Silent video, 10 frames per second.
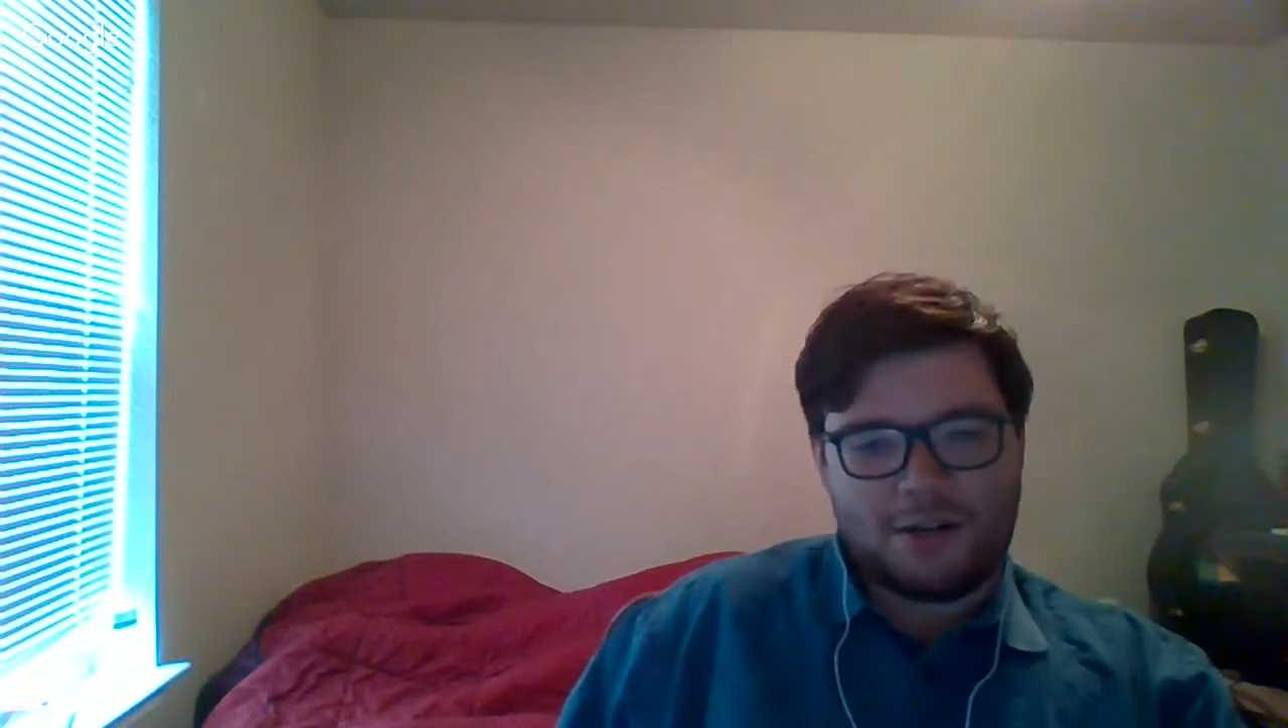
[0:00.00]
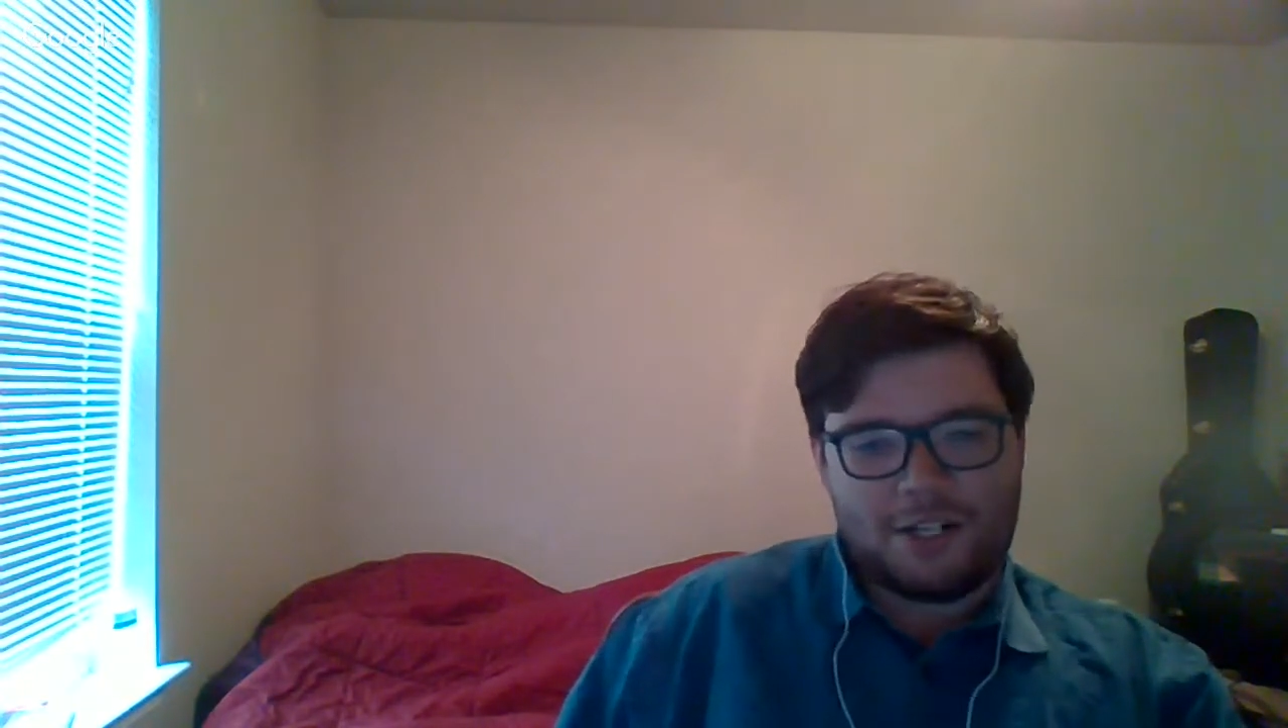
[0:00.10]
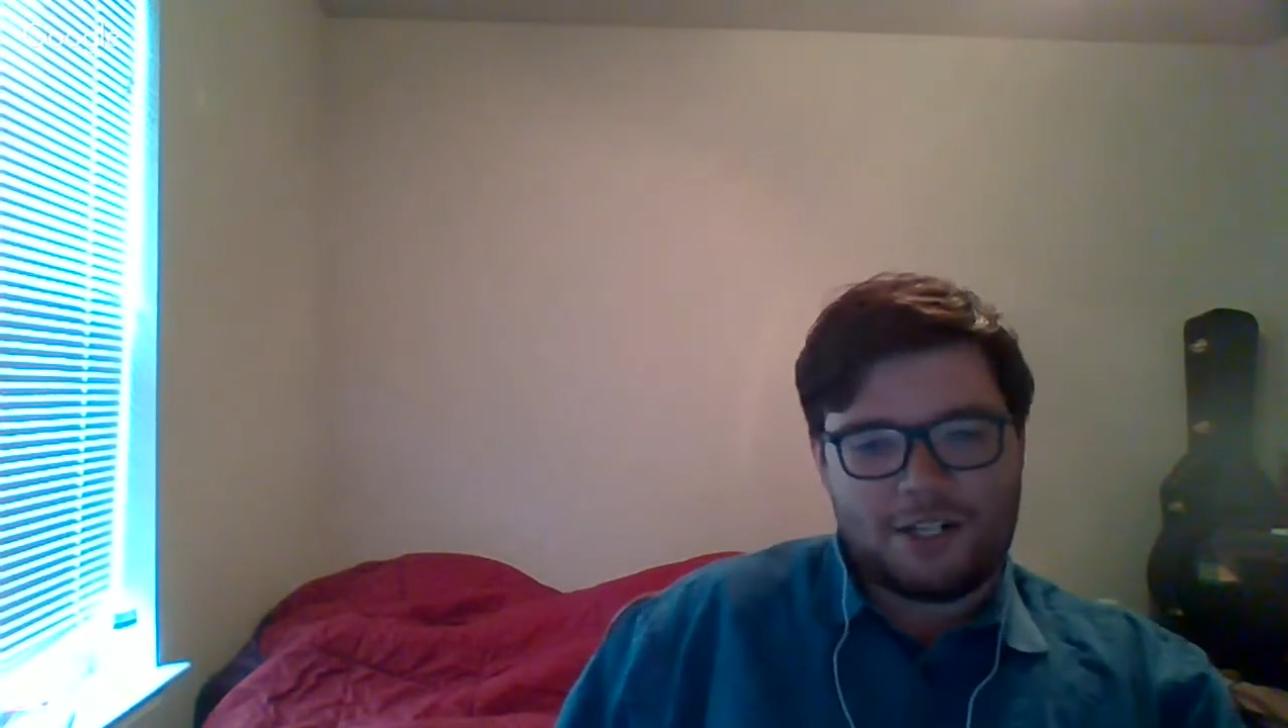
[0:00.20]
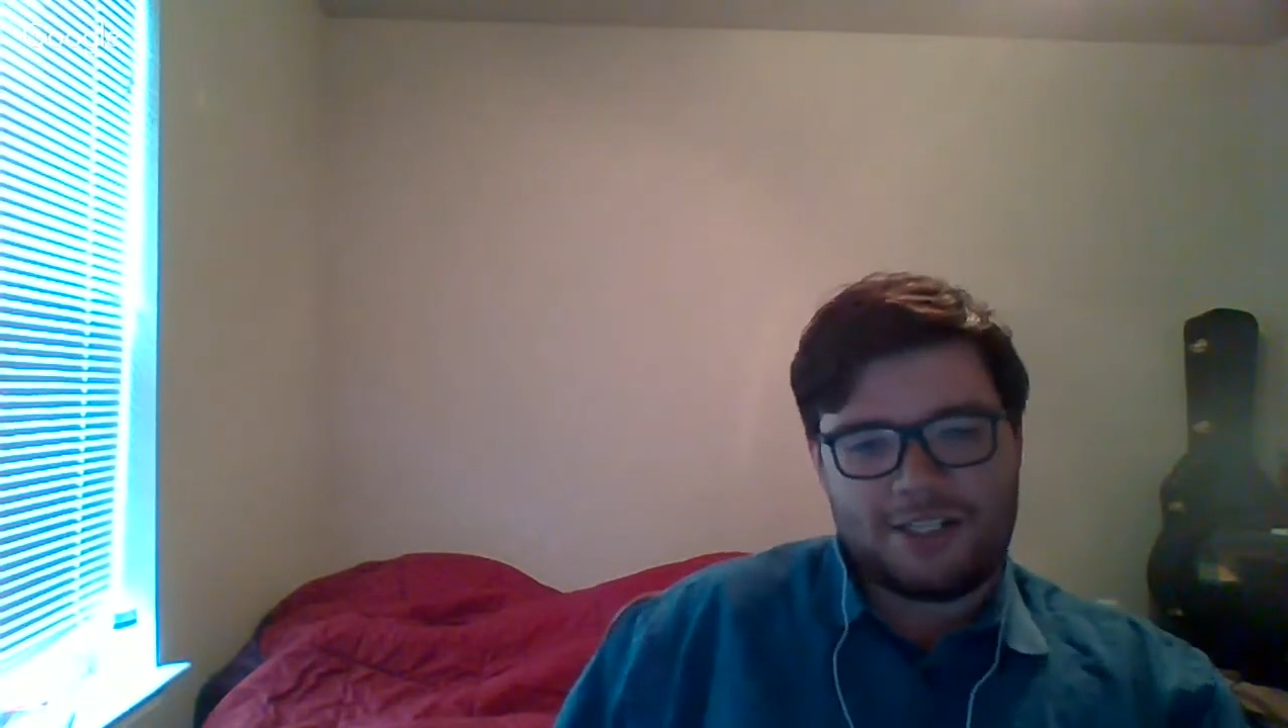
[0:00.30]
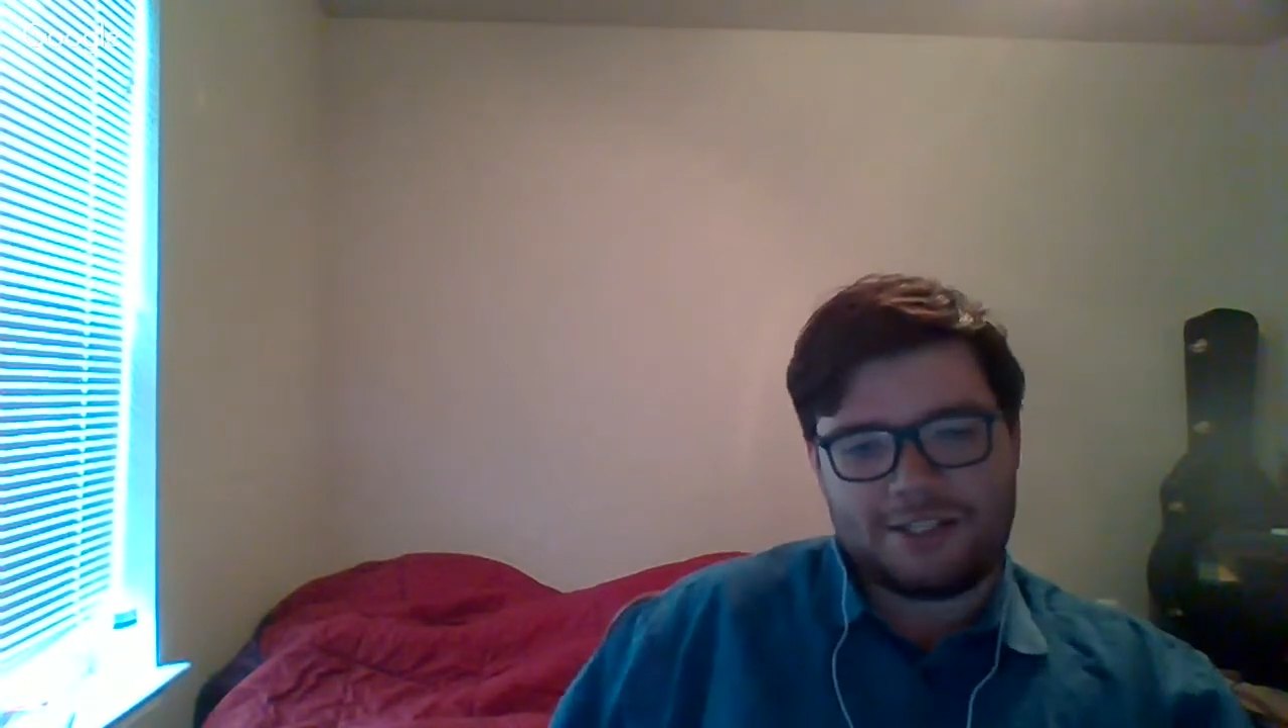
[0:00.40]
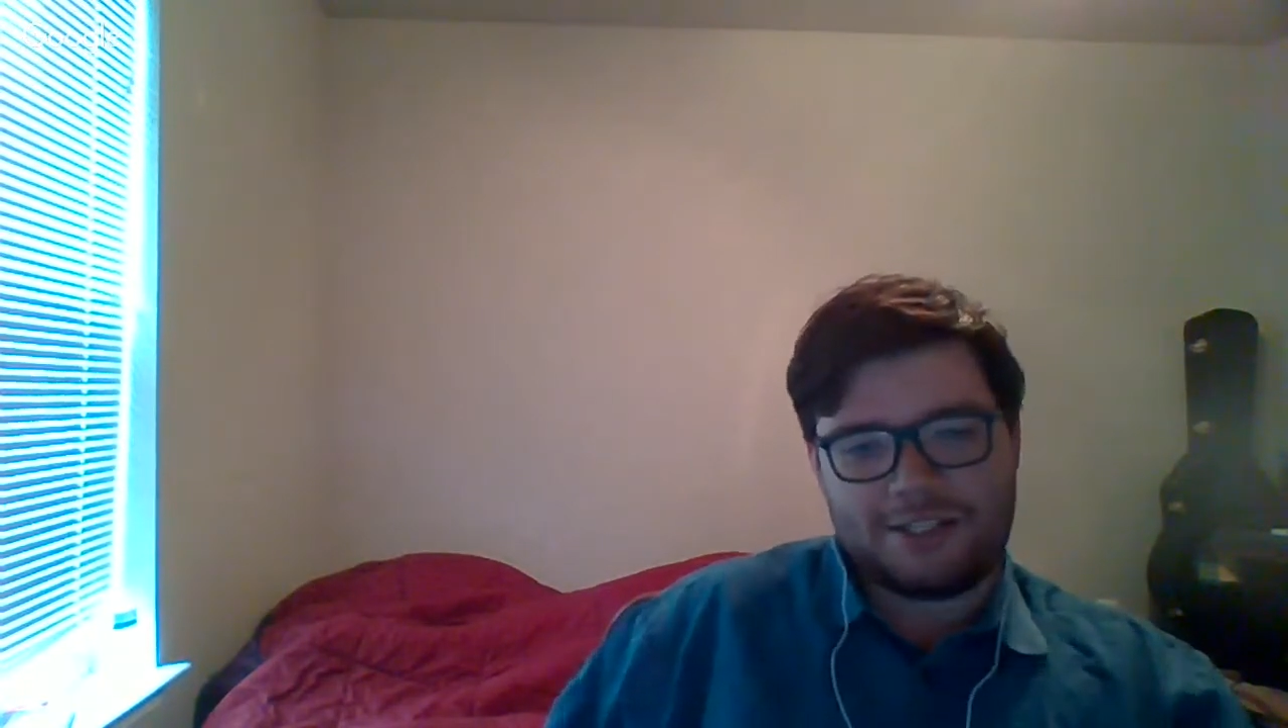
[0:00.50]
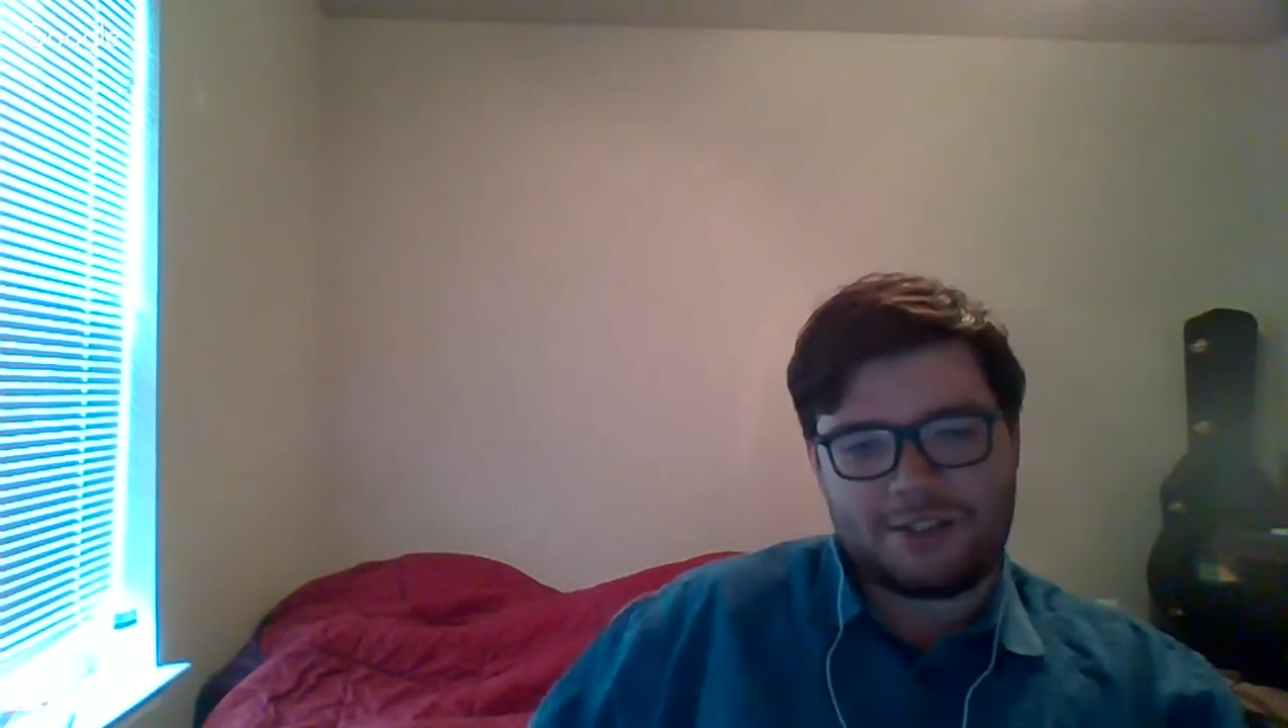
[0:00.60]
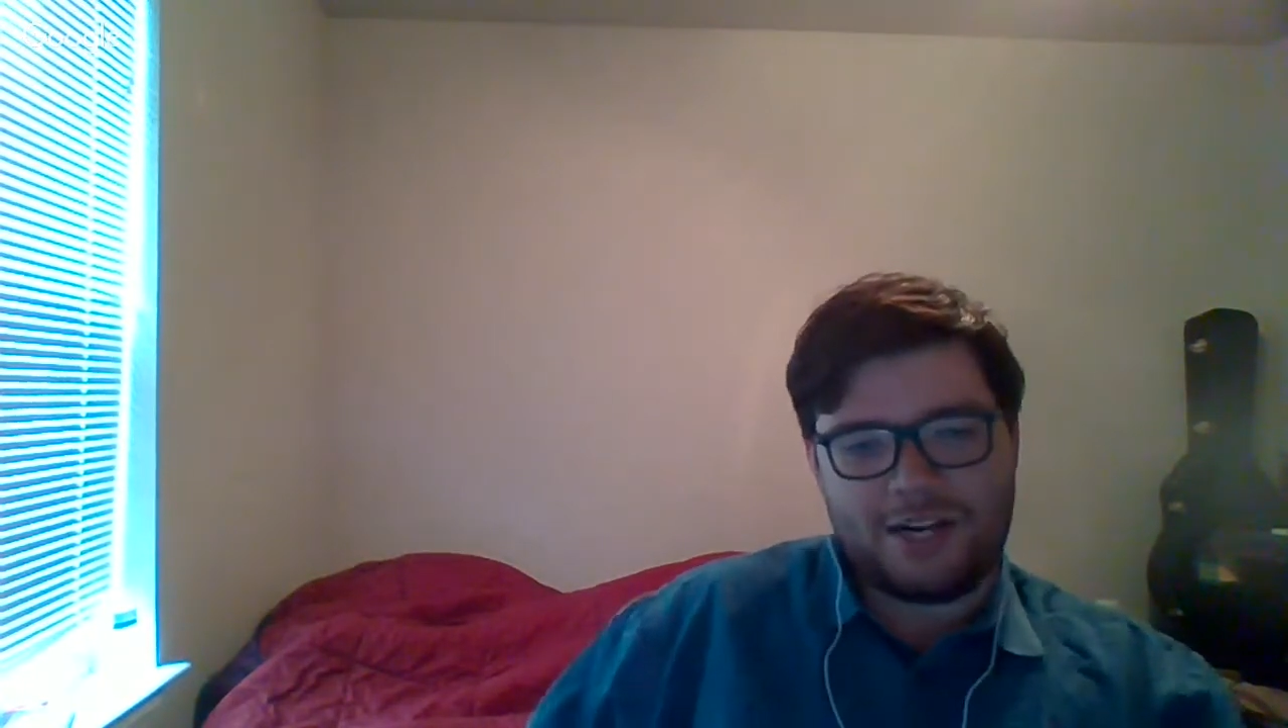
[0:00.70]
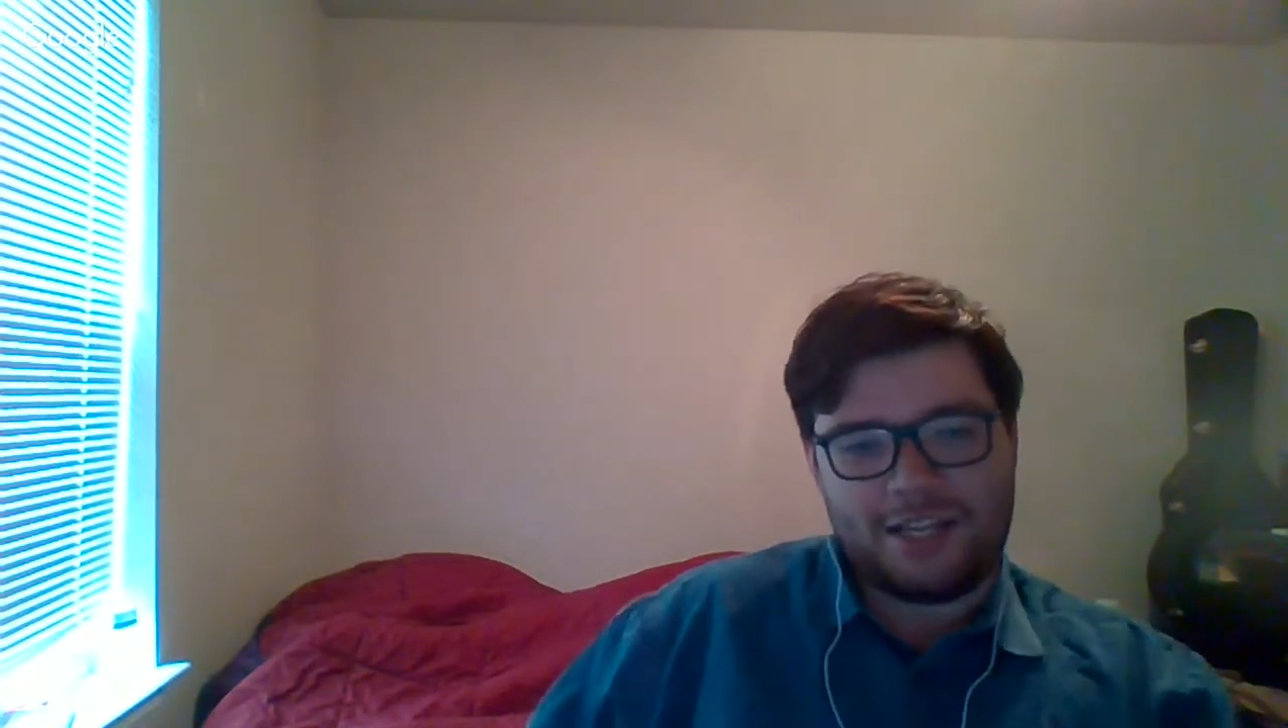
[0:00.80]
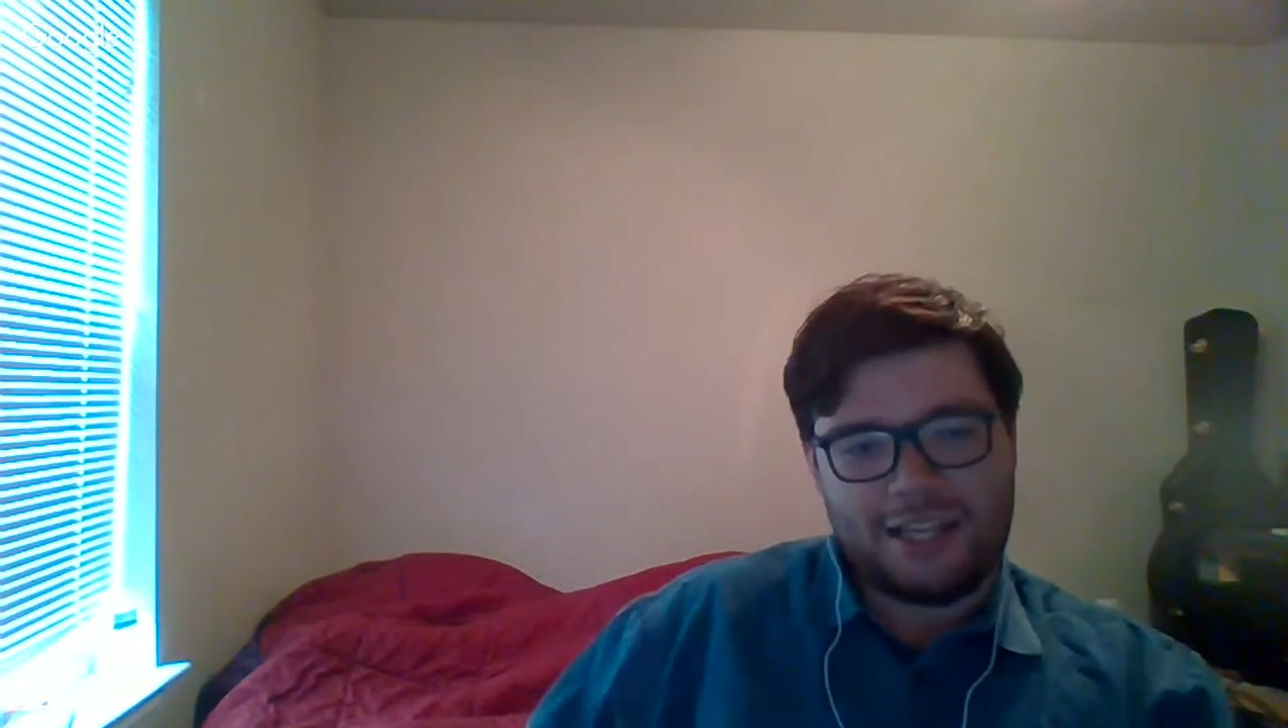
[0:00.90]
hard it is to
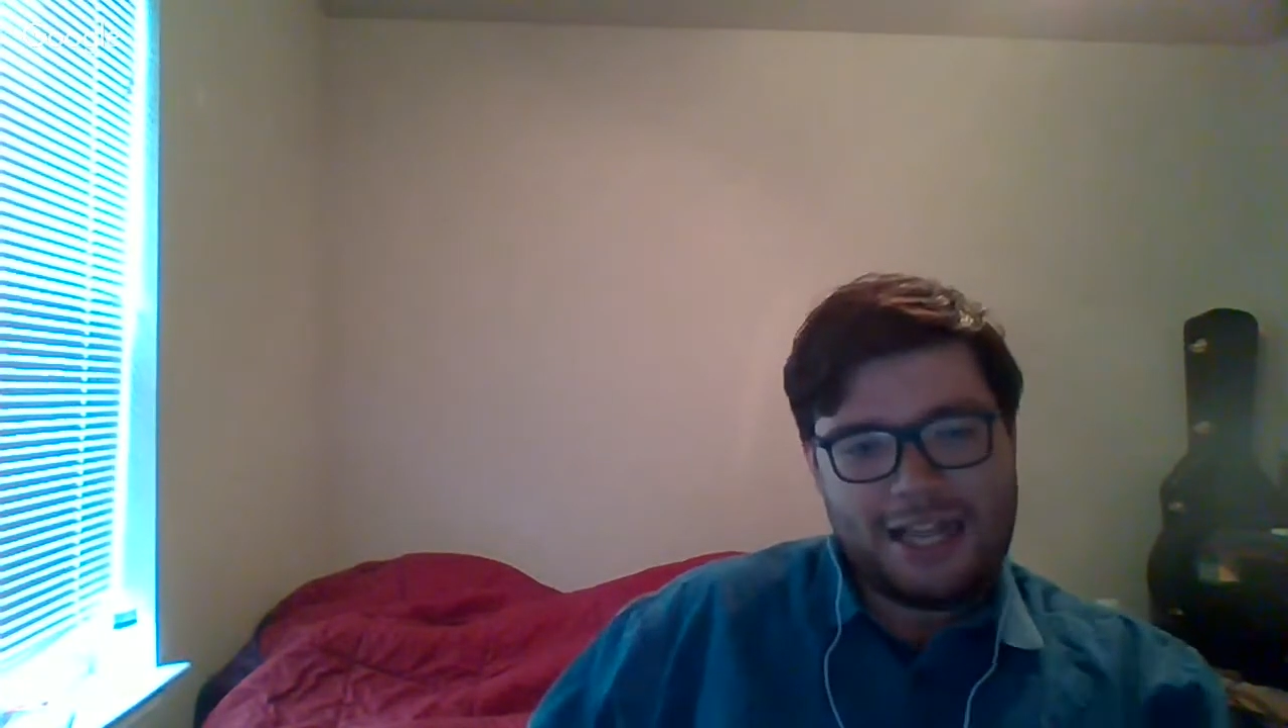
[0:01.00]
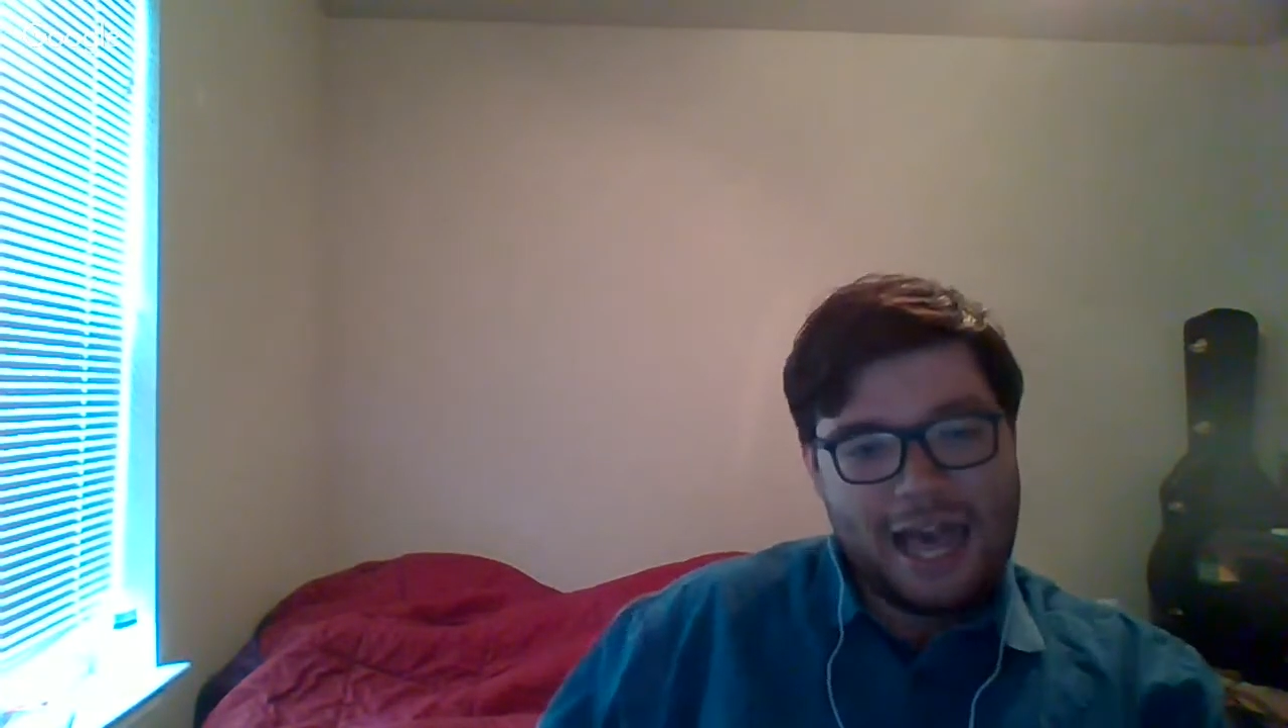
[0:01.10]
create like